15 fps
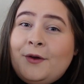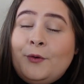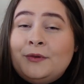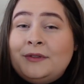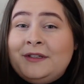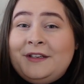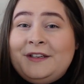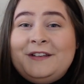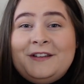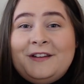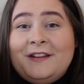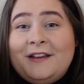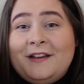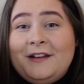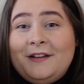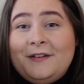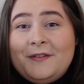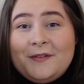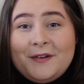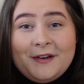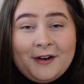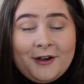only in the
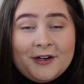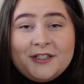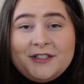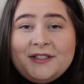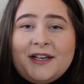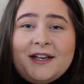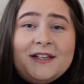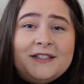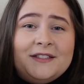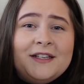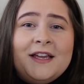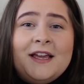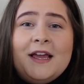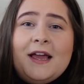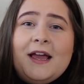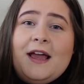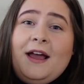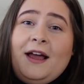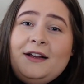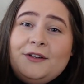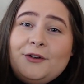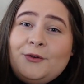large size
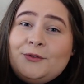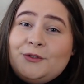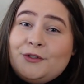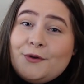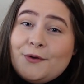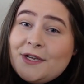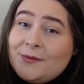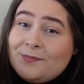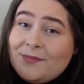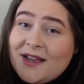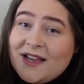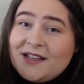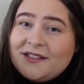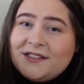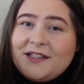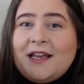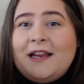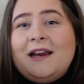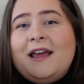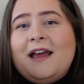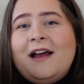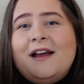and also in beige,
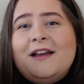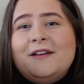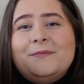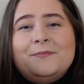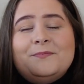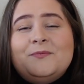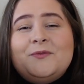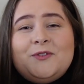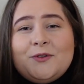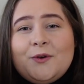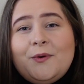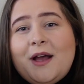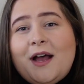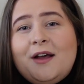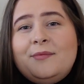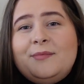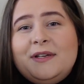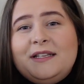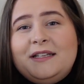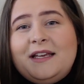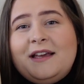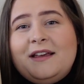and I'm so
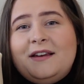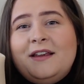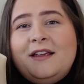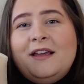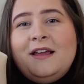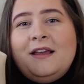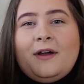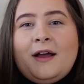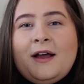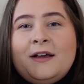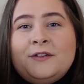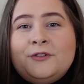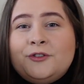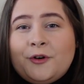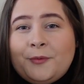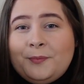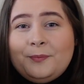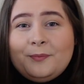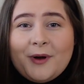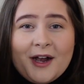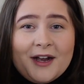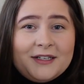happy that I
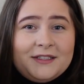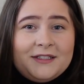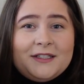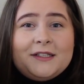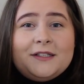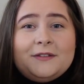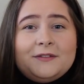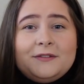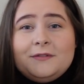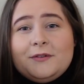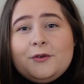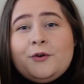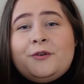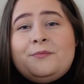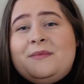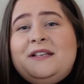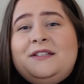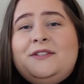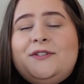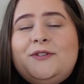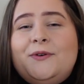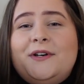dropped by the Hermès
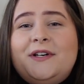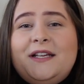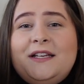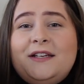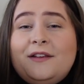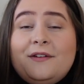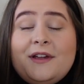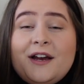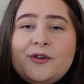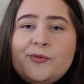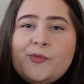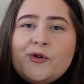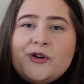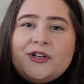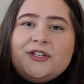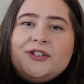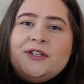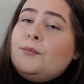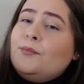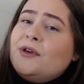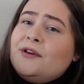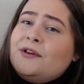store in the airport,
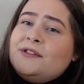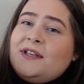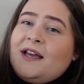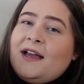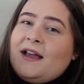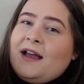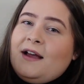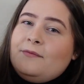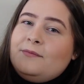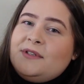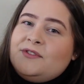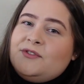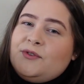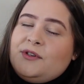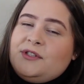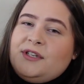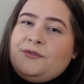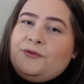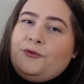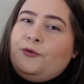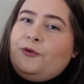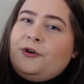because I have been
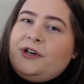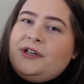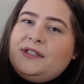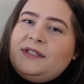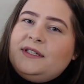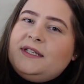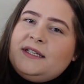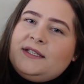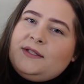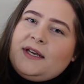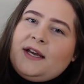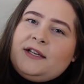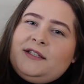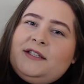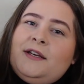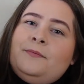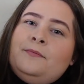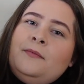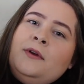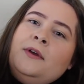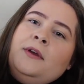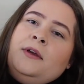searching for this
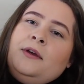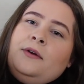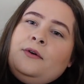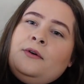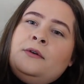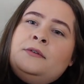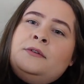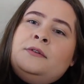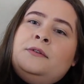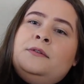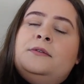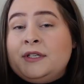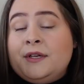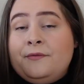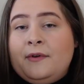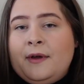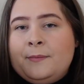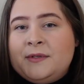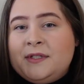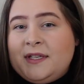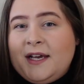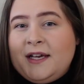item on the
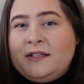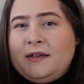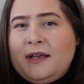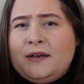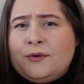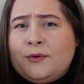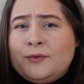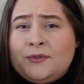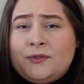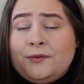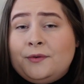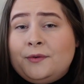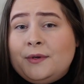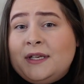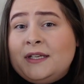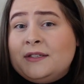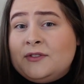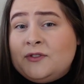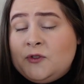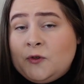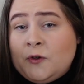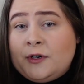website and also in the
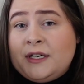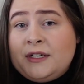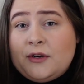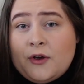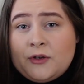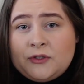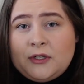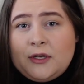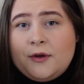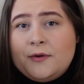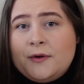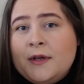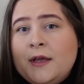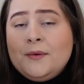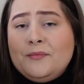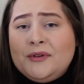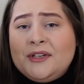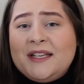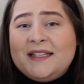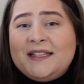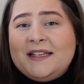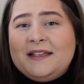store in Oslo, but
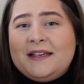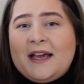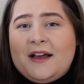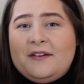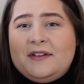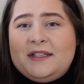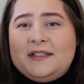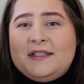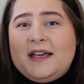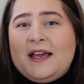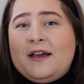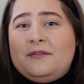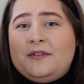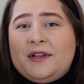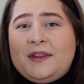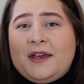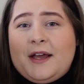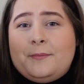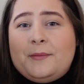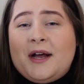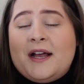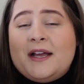they didn't have it every
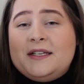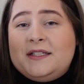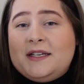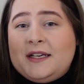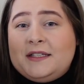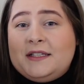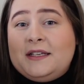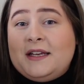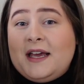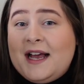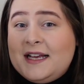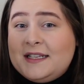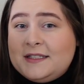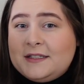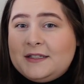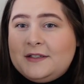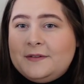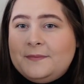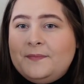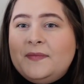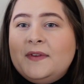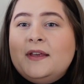time I checked and asked.
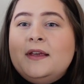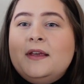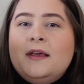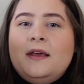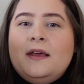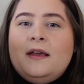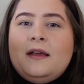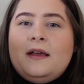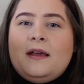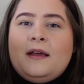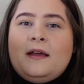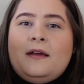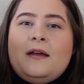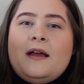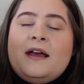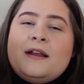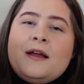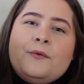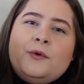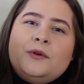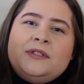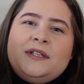And
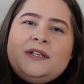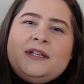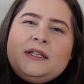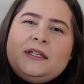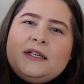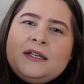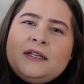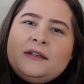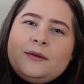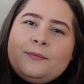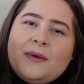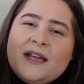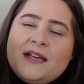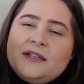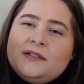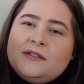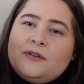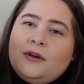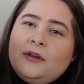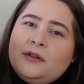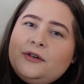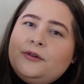I wanted it in the beige
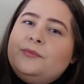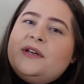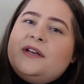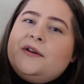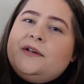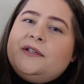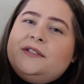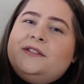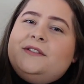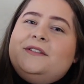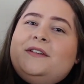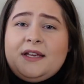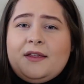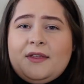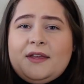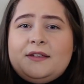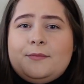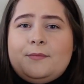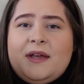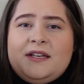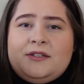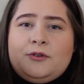color because I think the
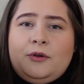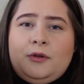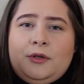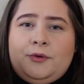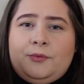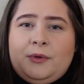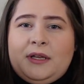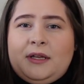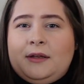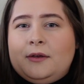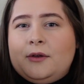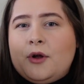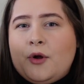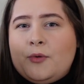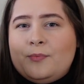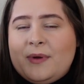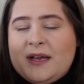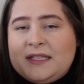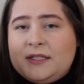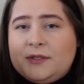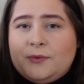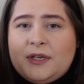beige color will go
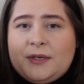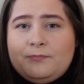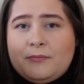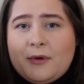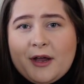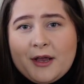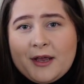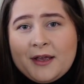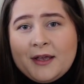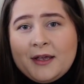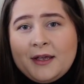best with my